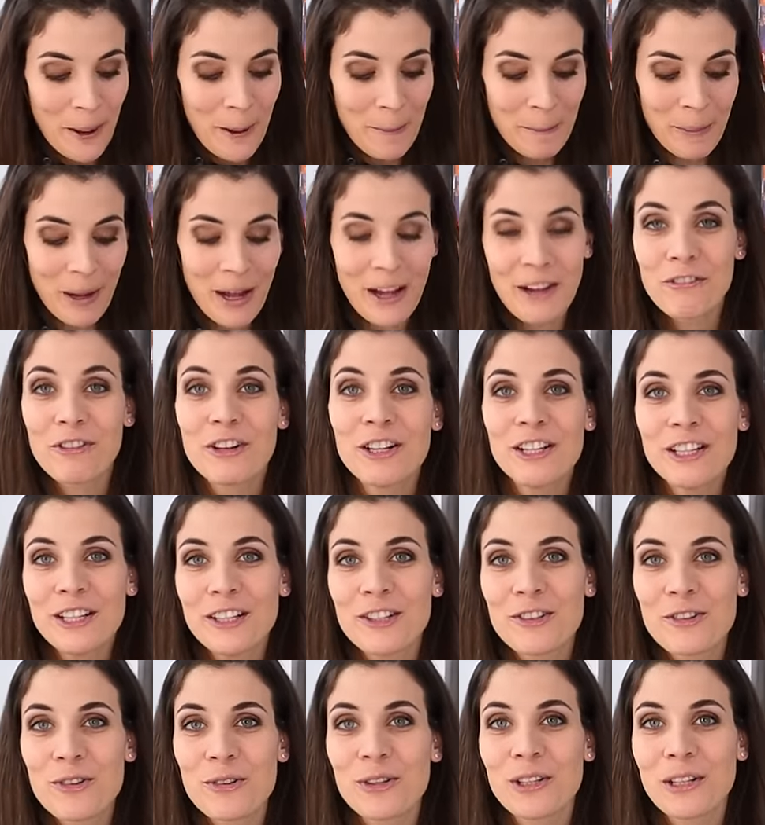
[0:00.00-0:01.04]
But I've really
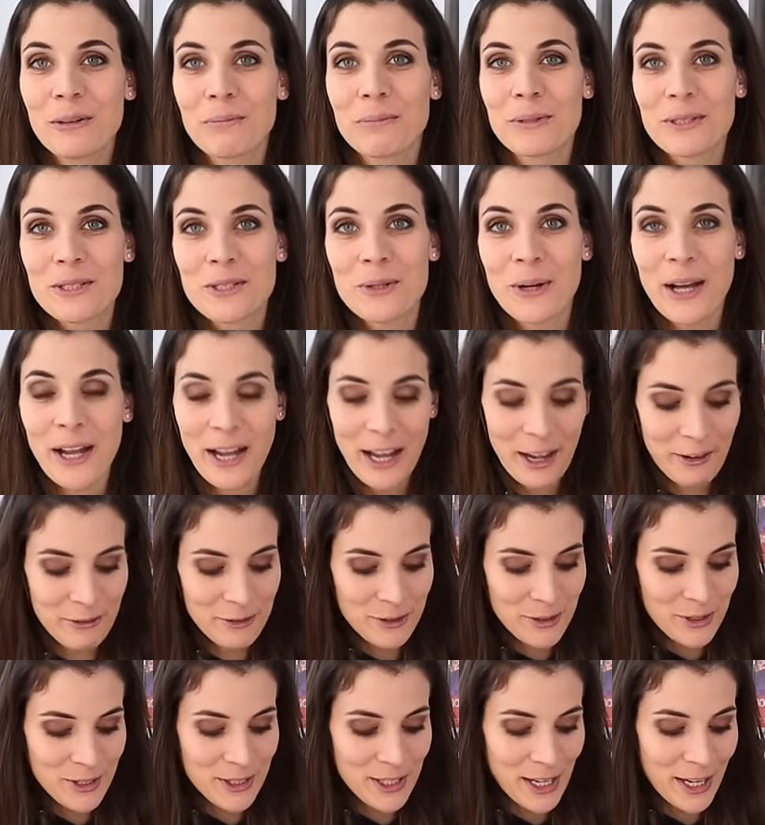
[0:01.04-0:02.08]
enjoyed the puzzle, I have
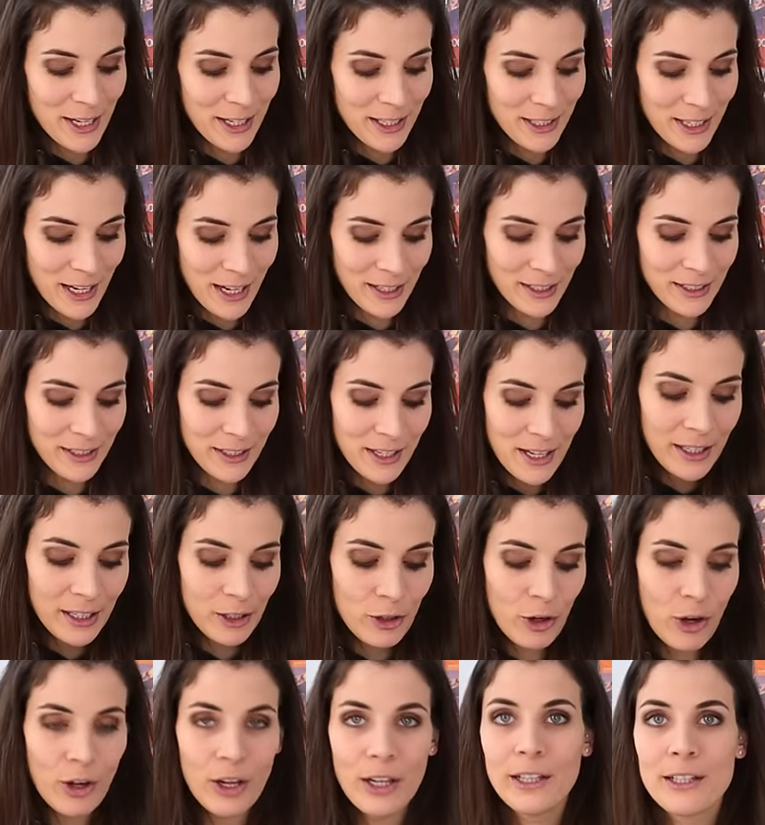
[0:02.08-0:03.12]
to say. Like, it
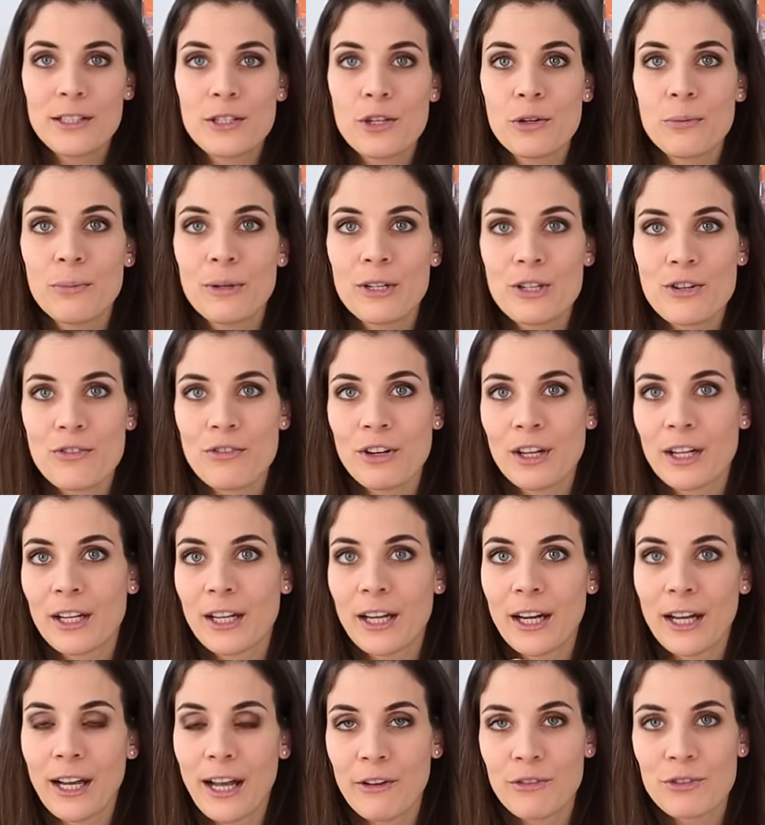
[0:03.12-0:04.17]
got a little bit tricky.
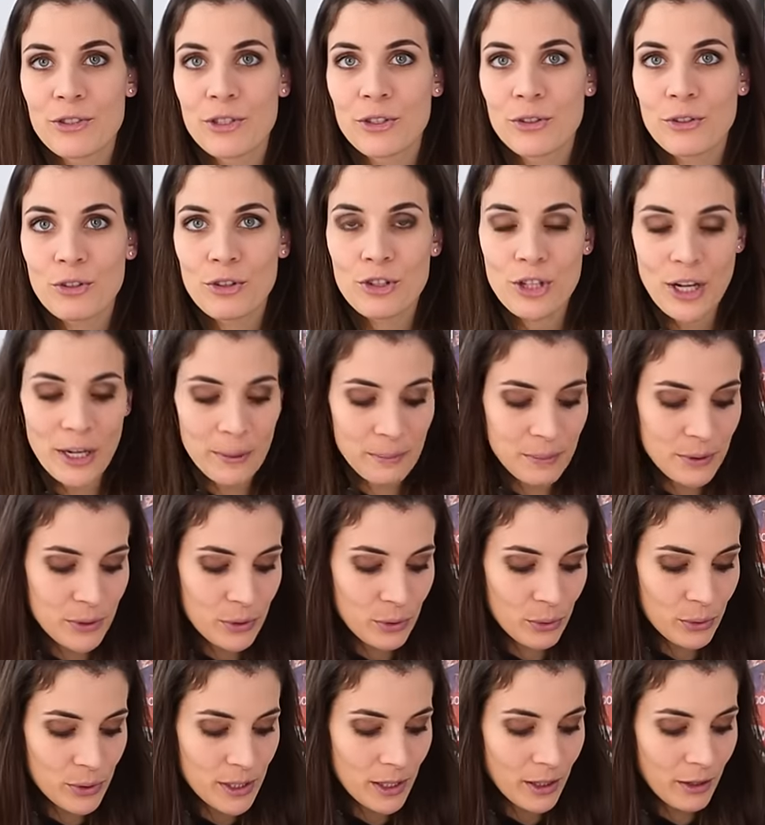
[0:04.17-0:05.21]
I have to do shape
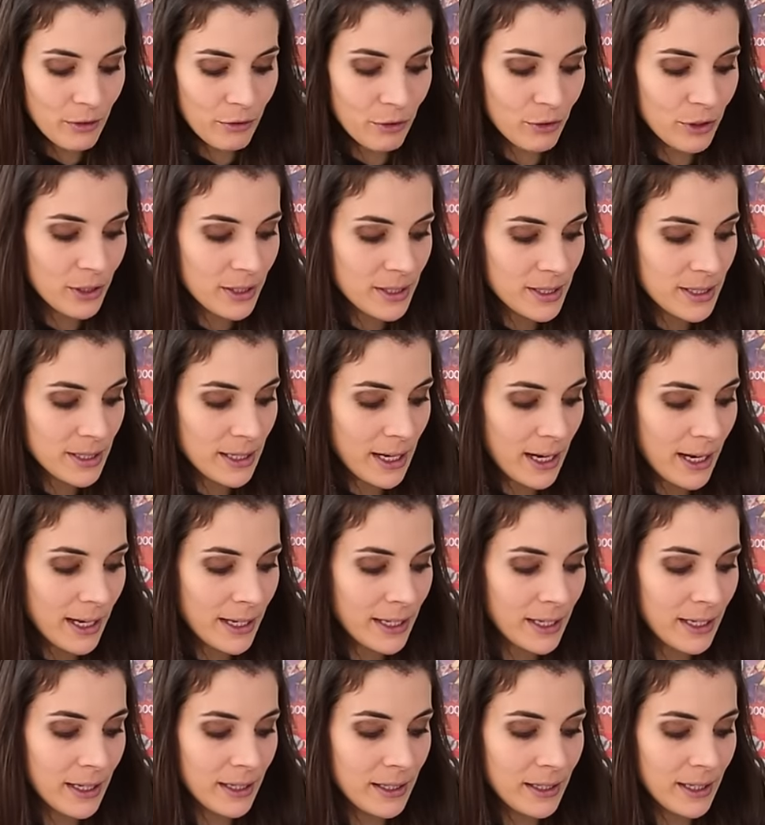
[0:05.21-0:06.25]
sorting for the
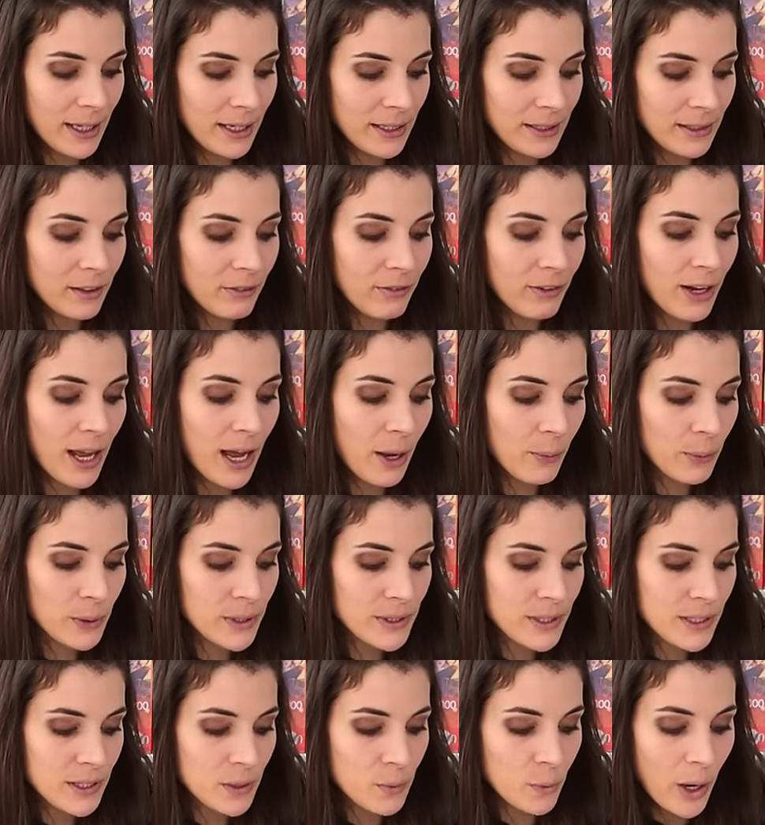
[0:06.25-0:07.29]
sky and then the
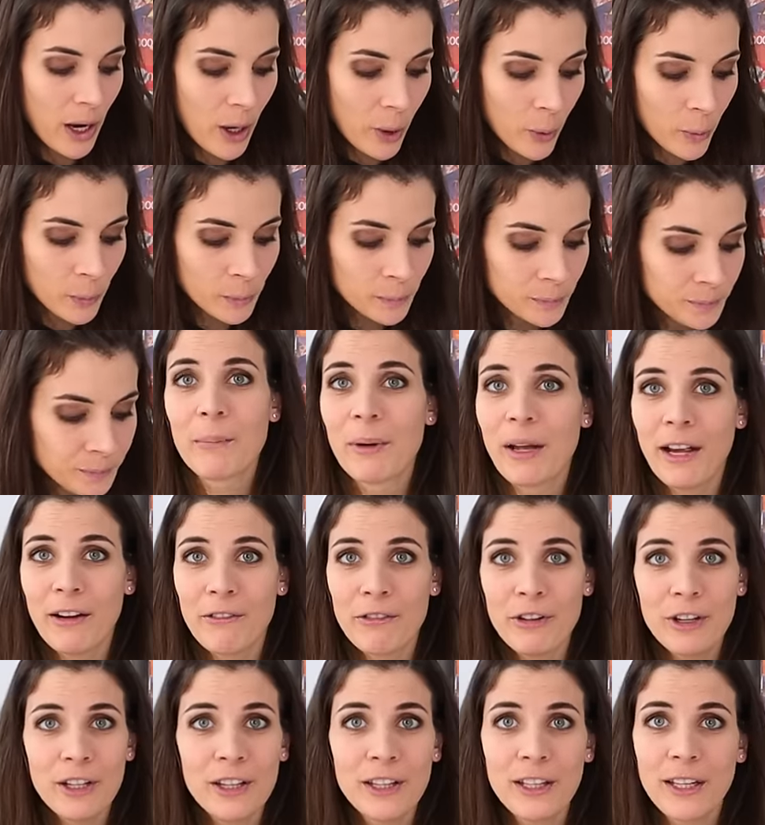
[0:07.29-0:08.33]
flowers as well. But
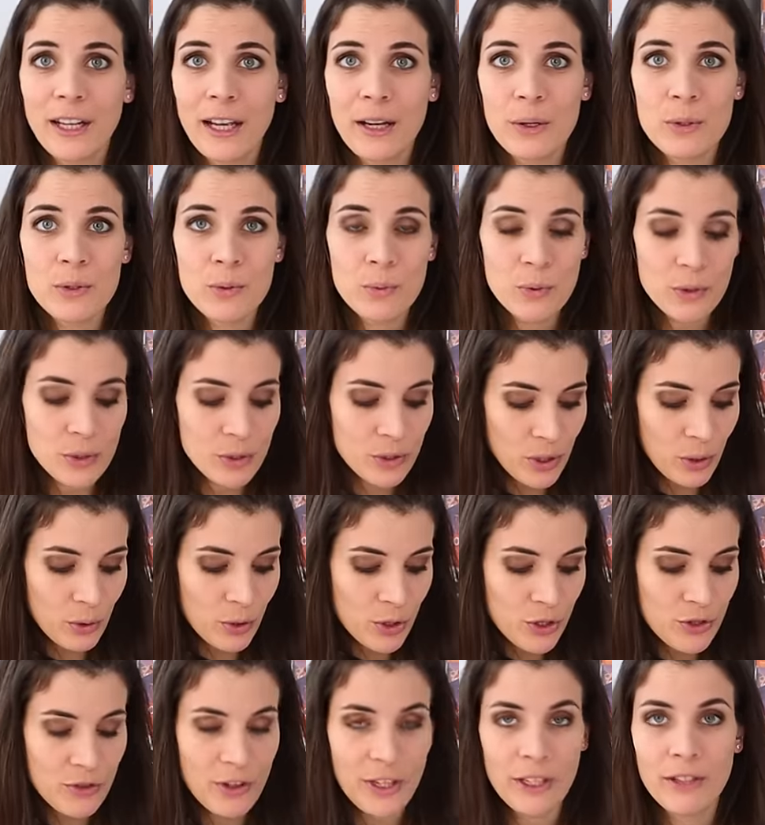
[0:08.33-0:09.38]
everything else was so
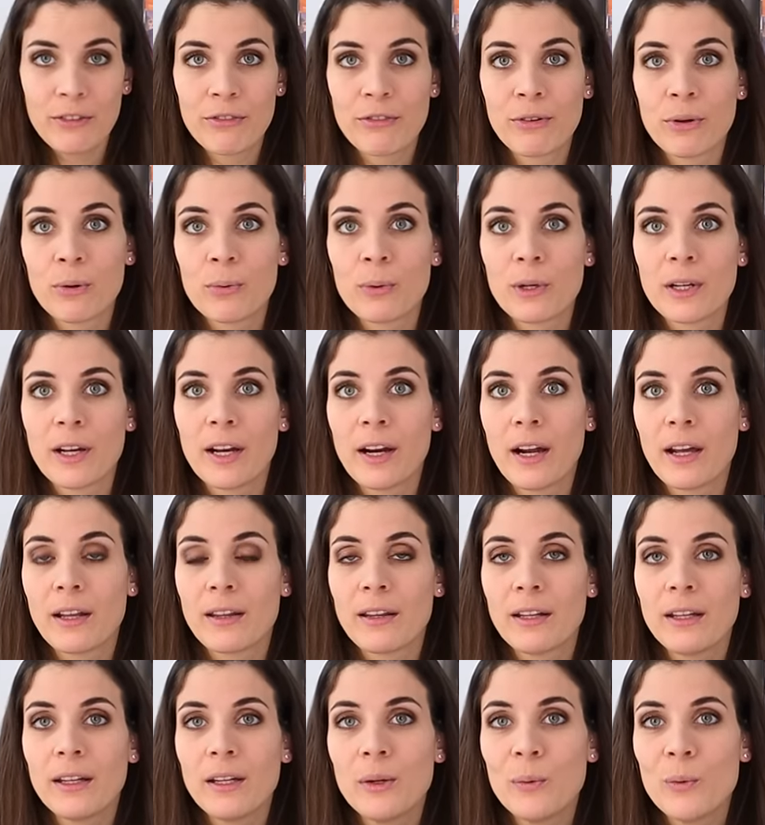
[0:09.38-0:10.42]
straightforward and I
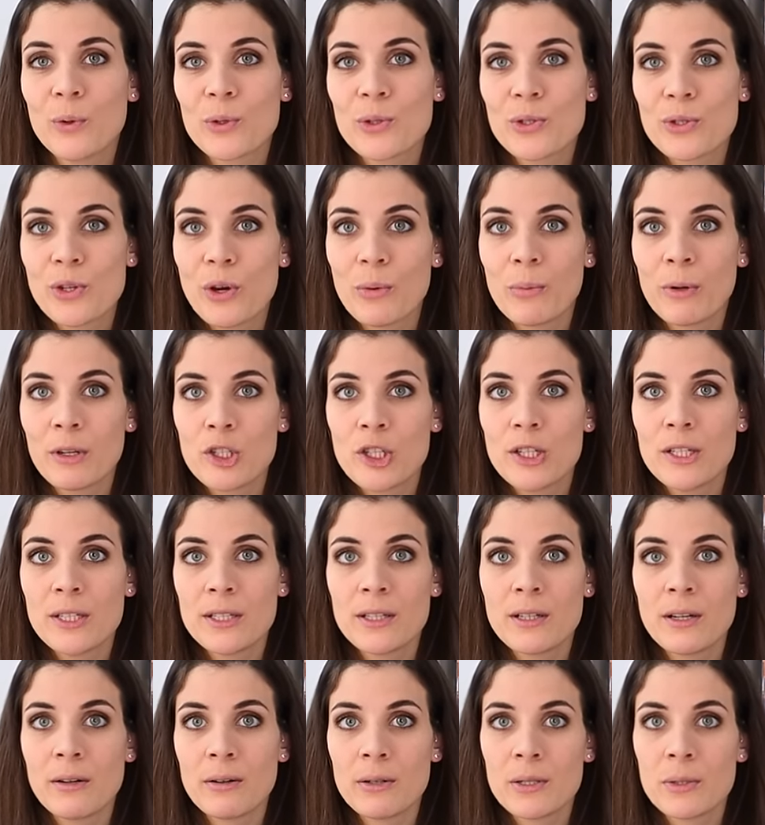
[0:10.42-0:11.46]
think it was so much
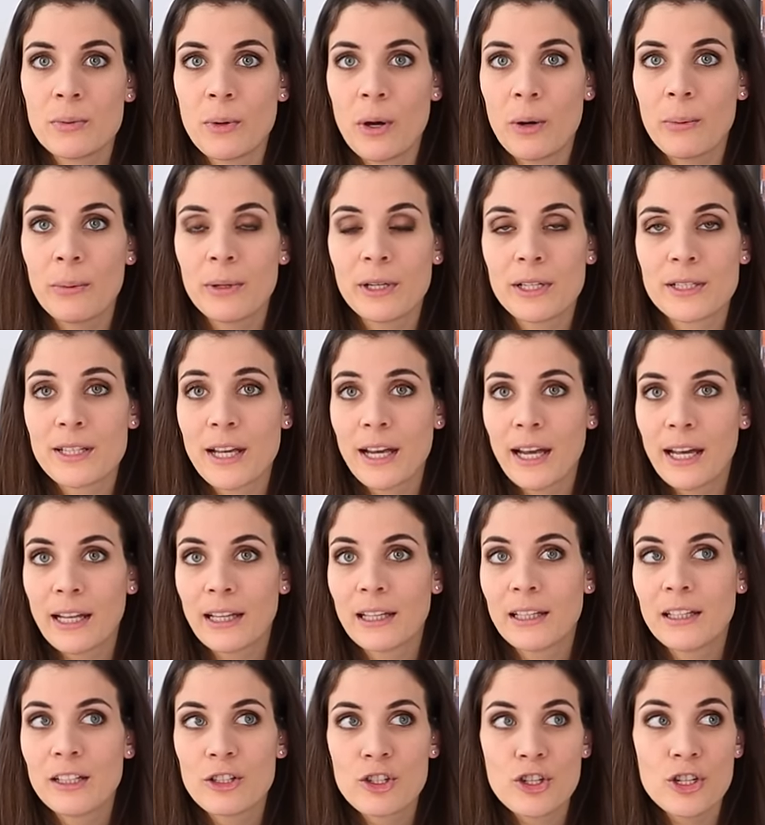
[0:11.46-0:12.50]
easier as well because I had
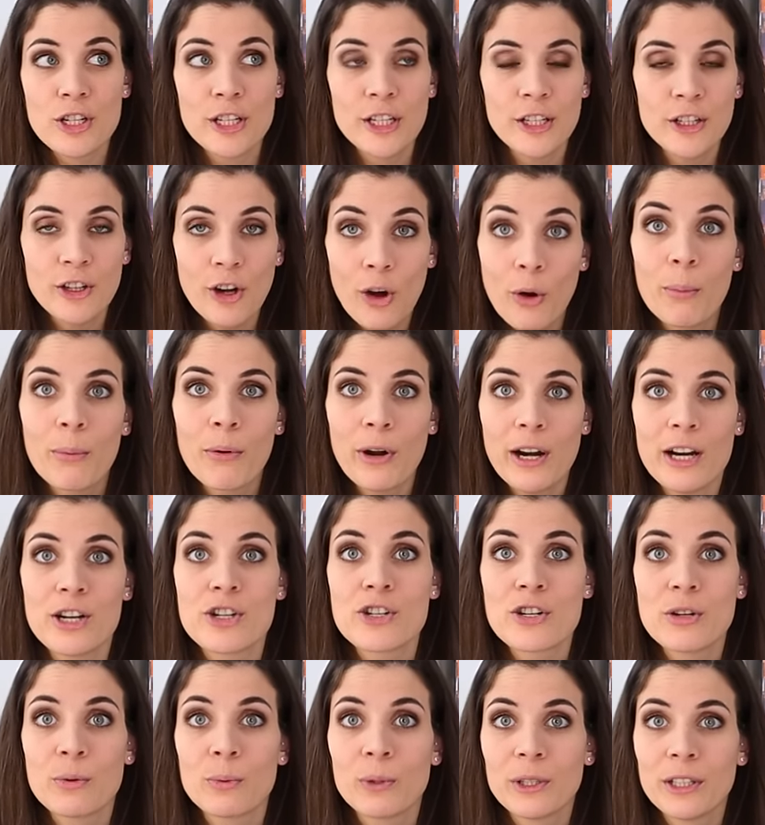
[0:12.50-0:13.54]
literally no
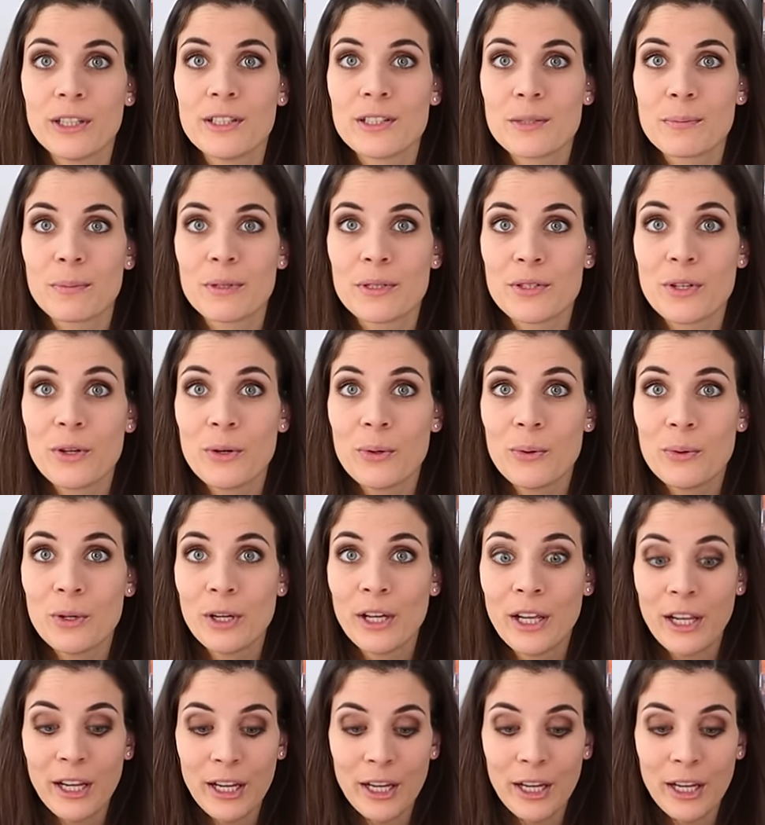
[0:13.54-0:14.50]
pressure with this puzzle.